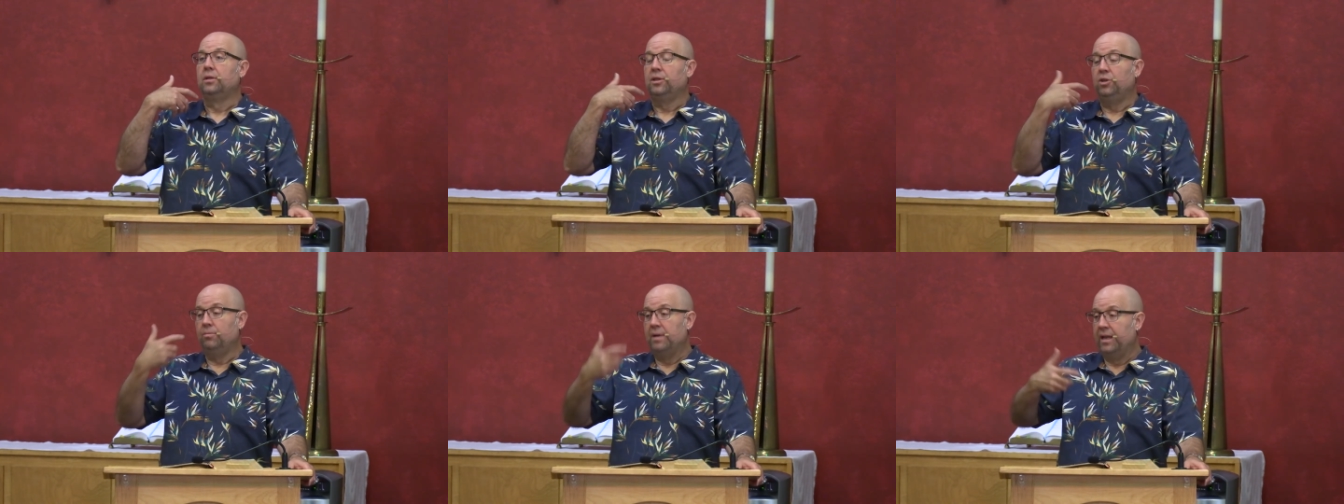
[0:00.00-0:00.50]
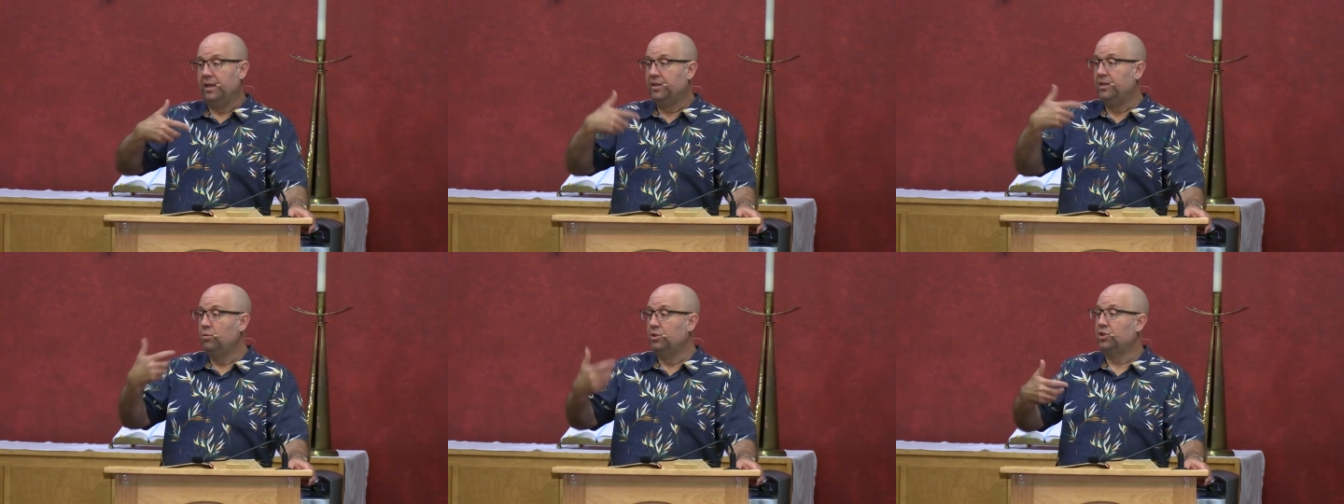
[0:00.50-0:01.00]

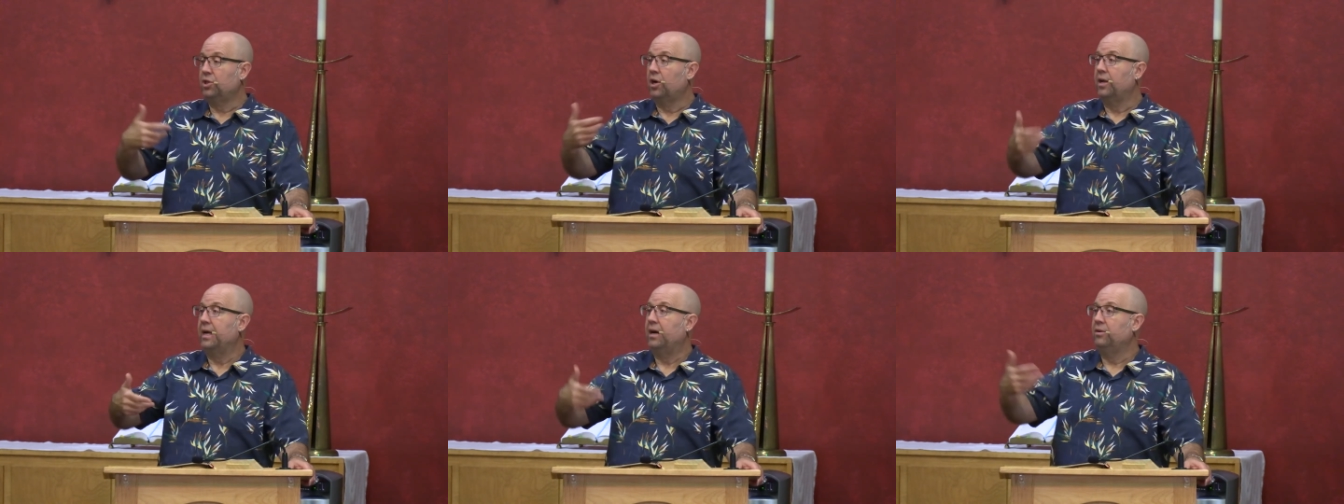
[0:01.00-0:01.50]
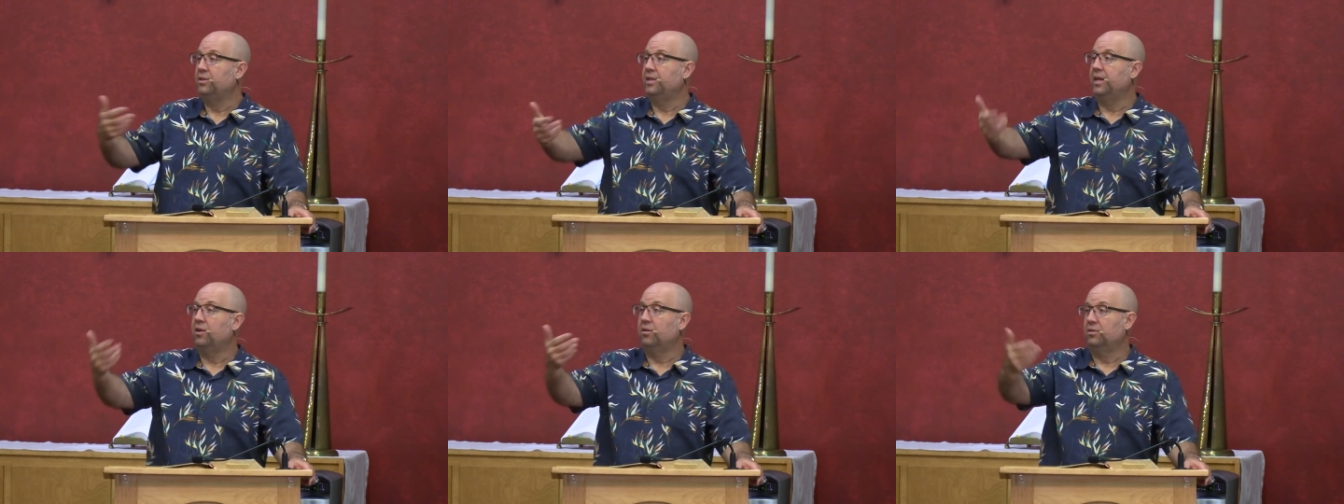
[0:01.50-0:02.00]
humanity was taught how to
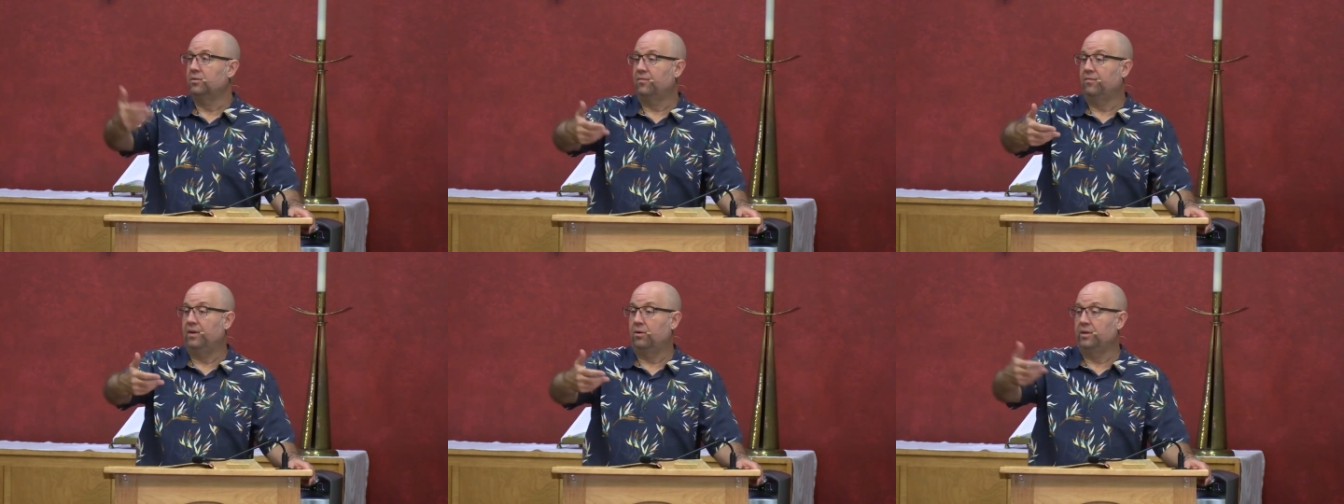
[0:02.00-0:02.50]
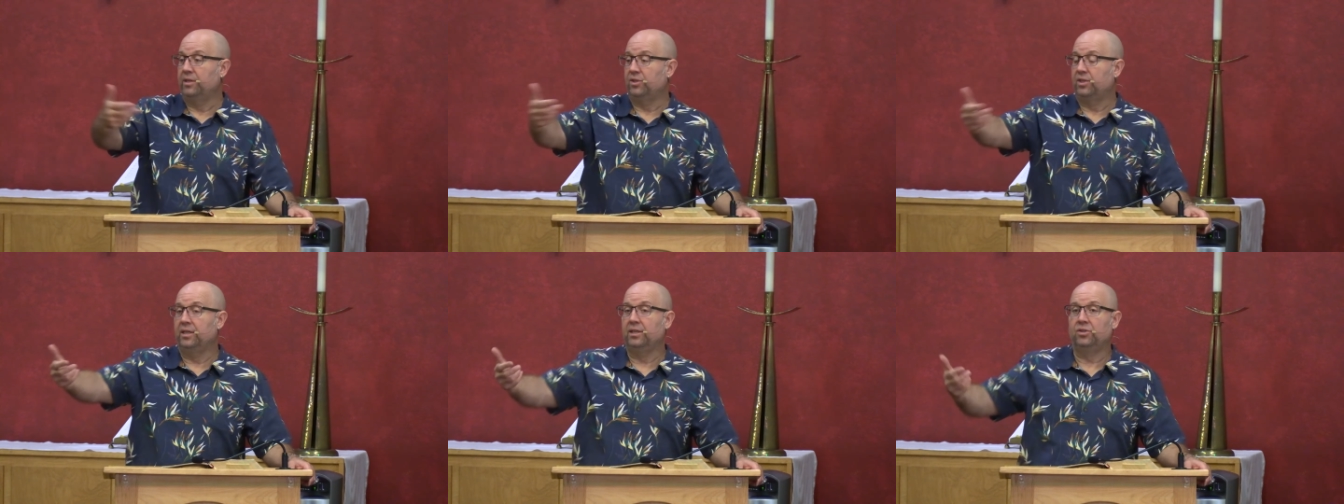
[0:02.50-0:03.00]
take
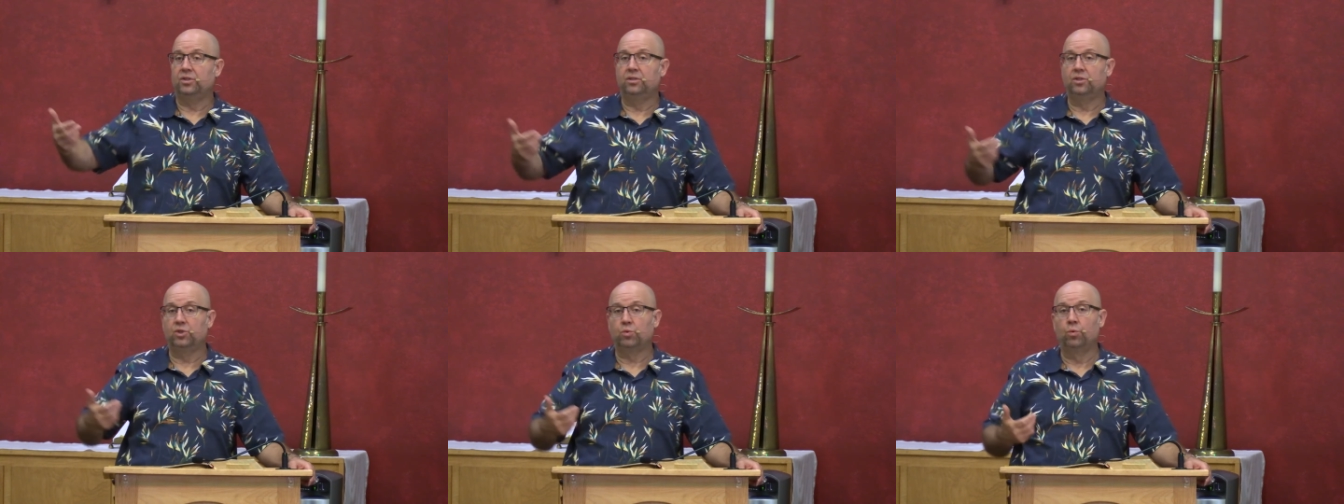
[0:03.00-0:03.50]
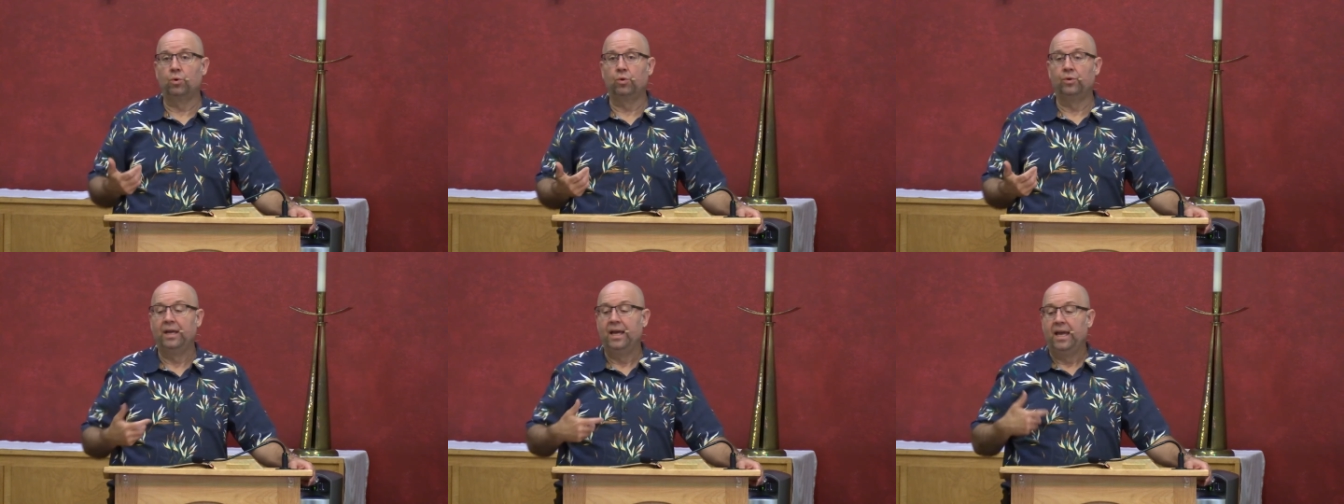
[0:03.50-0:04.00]
various things in this
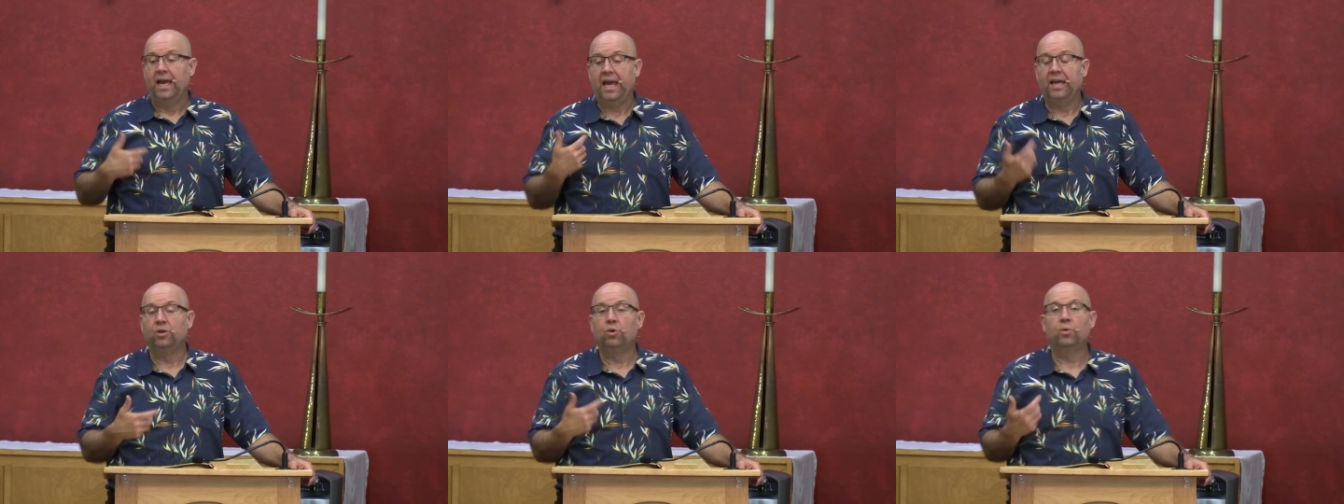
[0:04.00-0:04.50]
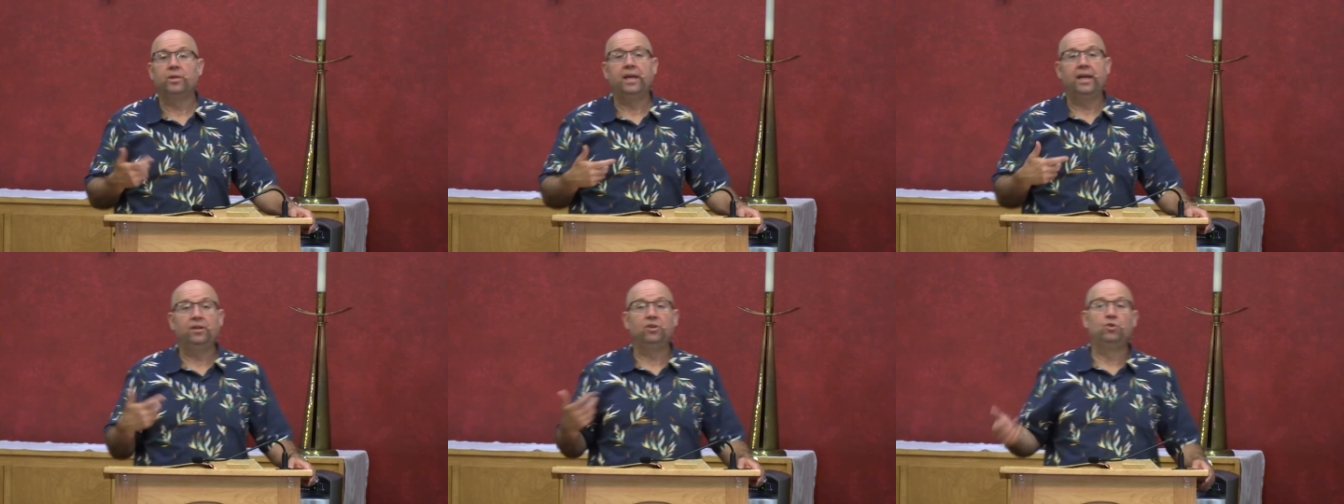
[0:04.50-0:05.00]
world and
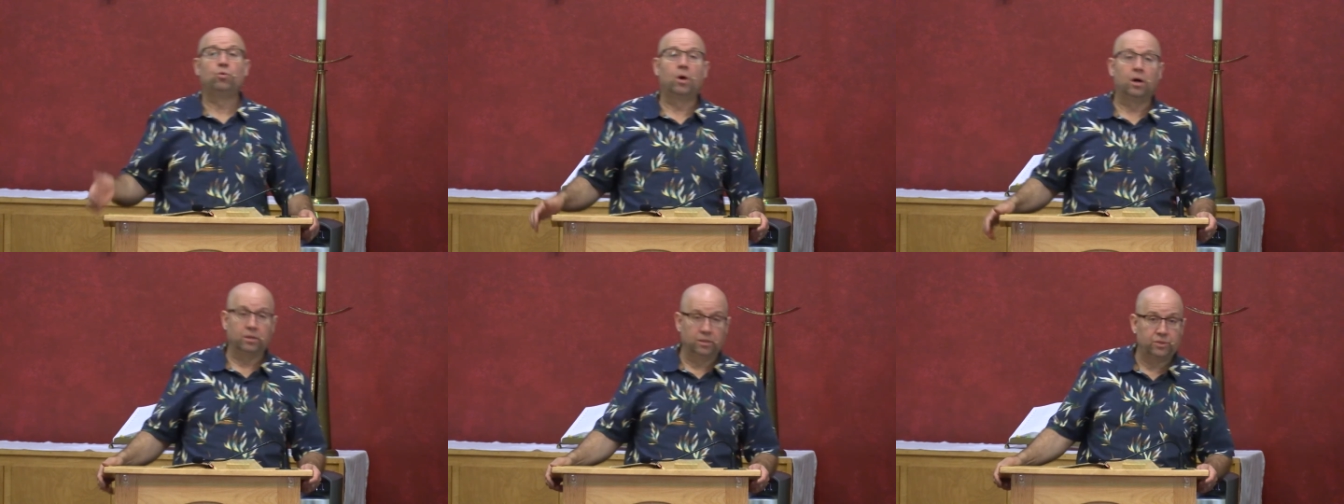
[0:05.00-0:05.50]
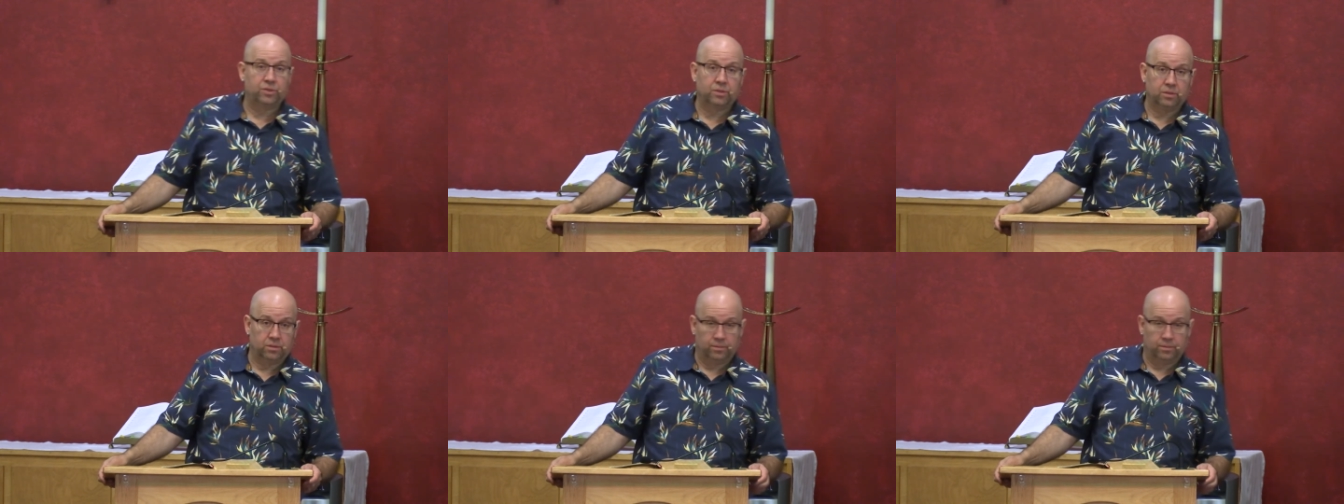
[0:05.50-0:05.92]
create drugs.